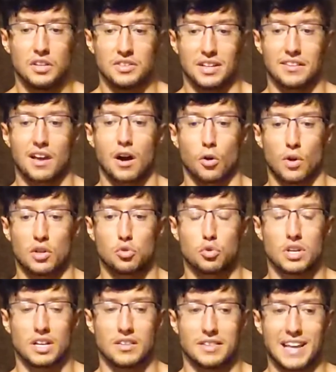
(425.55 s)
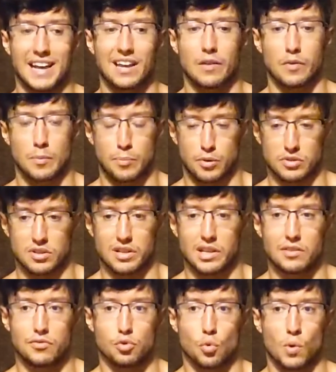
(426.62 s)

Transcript: that are going to get negative and positive,